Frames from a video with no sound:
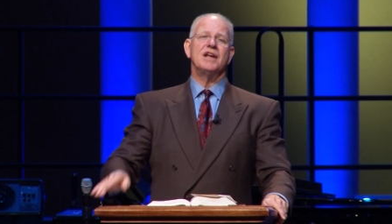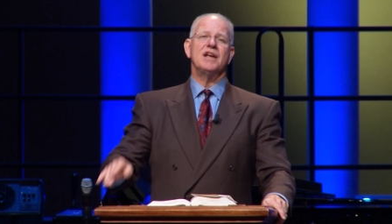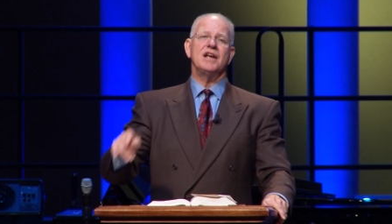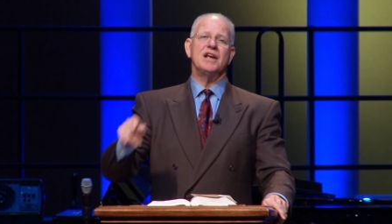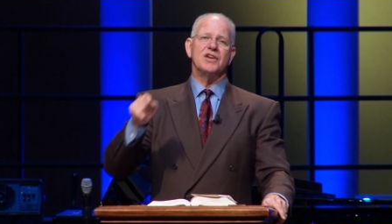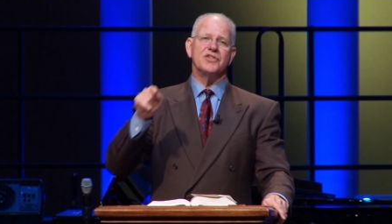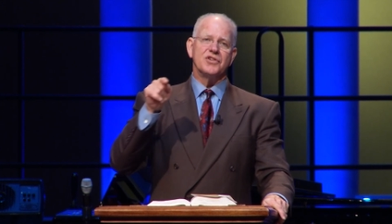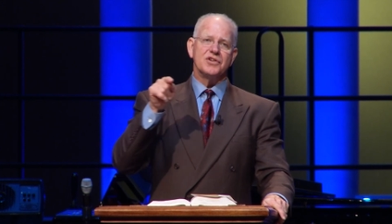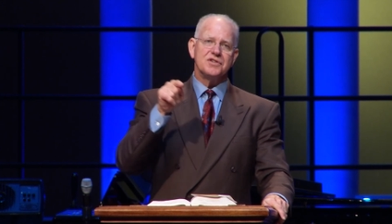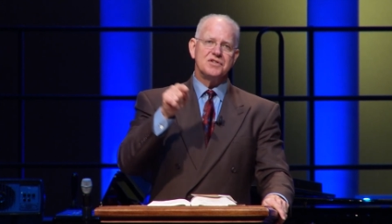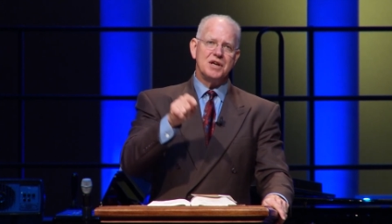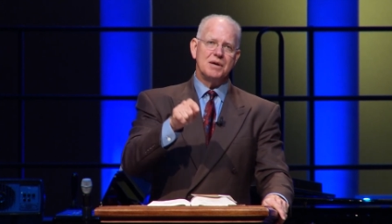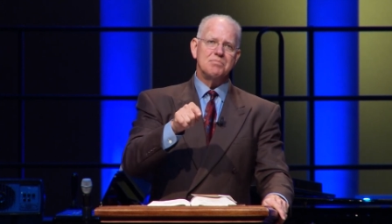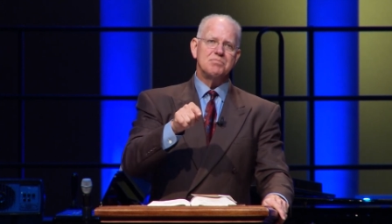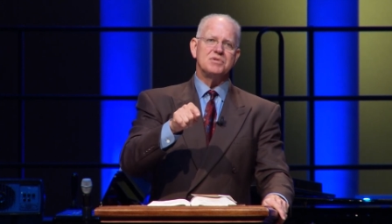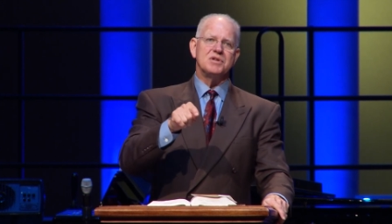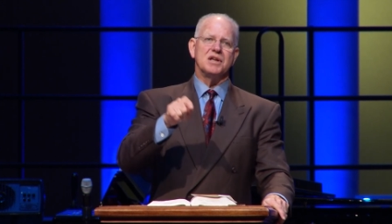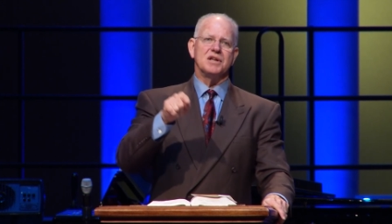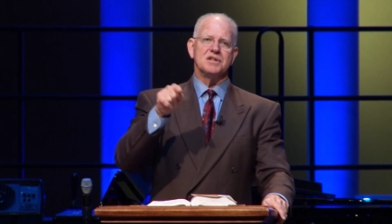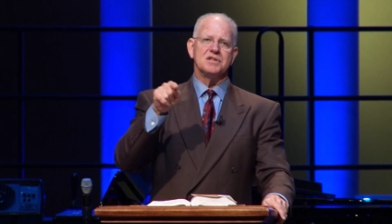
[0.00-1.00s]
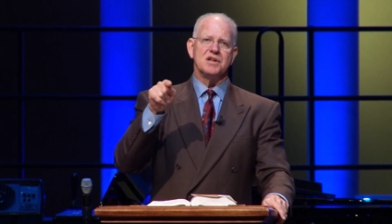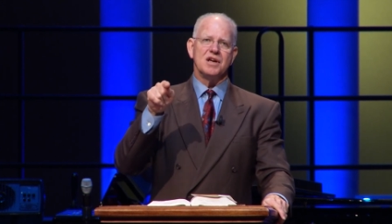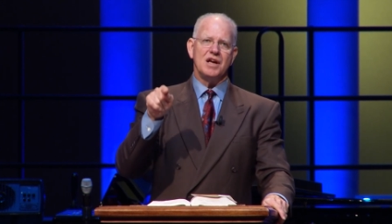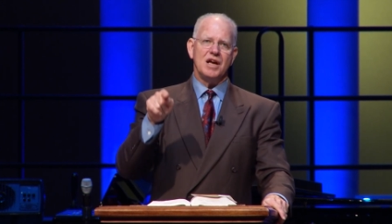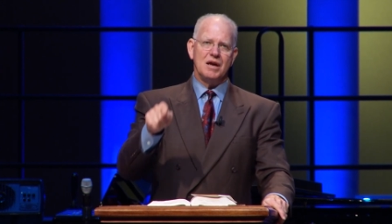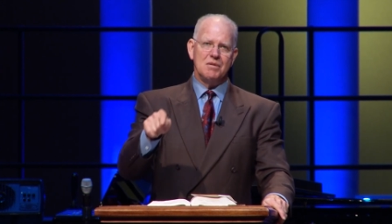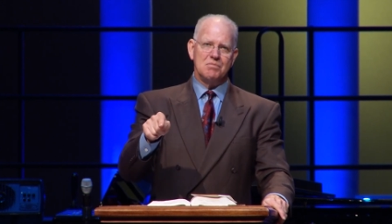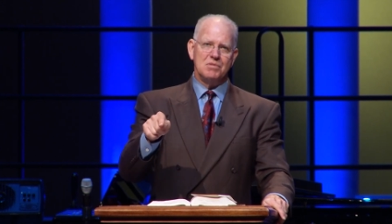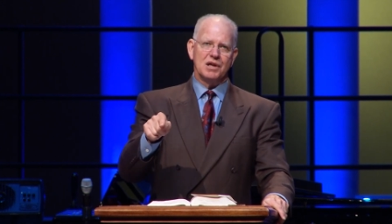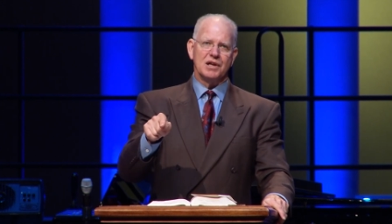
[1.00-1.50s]
is attempting to
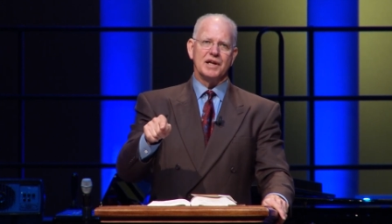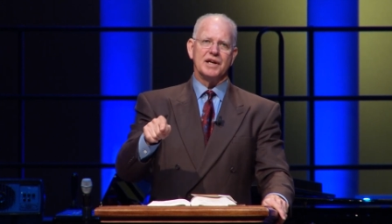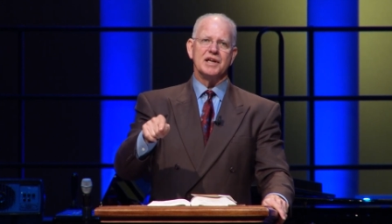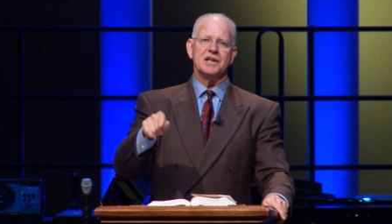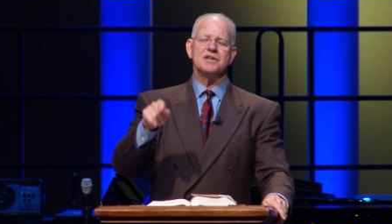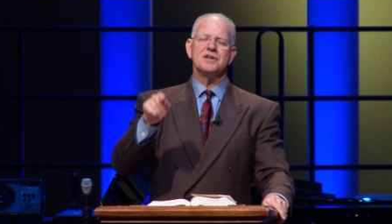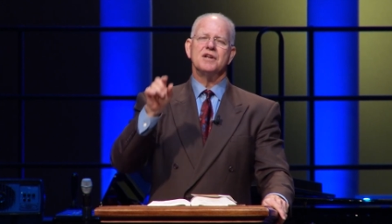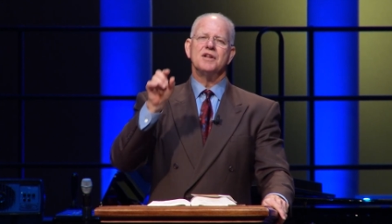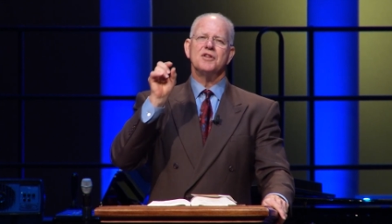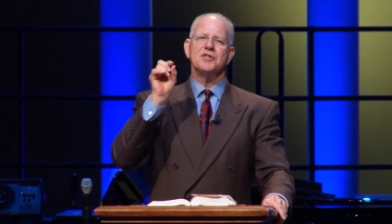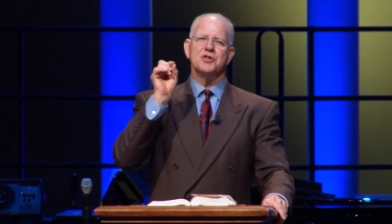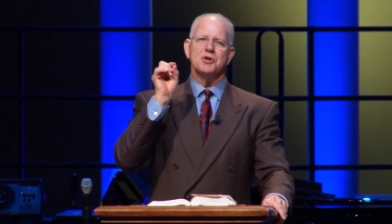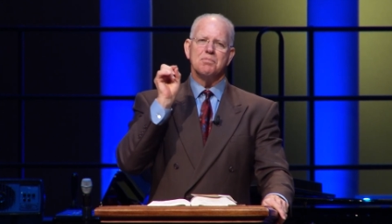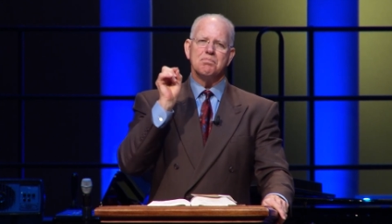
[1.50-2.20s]
emulate the